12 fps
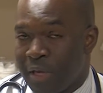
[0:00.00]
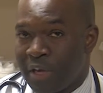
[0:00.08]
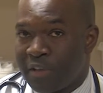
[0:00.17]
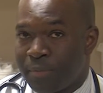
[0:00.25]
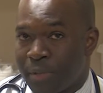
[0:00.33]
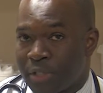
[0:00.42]

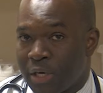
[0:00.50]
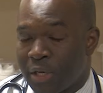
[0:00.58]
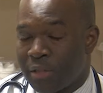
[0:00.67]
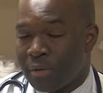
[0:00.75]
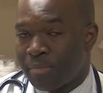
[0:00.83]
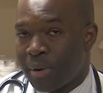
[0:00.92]
especially
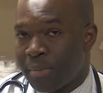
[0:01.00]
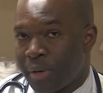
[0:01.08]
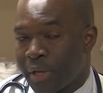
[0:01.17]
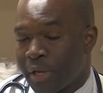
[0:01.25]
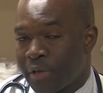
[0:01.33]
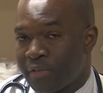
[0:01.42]
in the primary
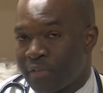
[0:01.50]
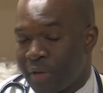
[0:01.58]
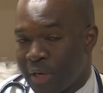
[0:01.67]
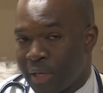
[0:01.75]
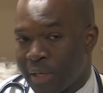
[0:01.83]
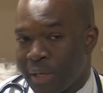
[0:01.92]
care
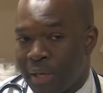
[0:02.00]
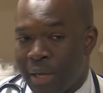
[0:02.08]
setting.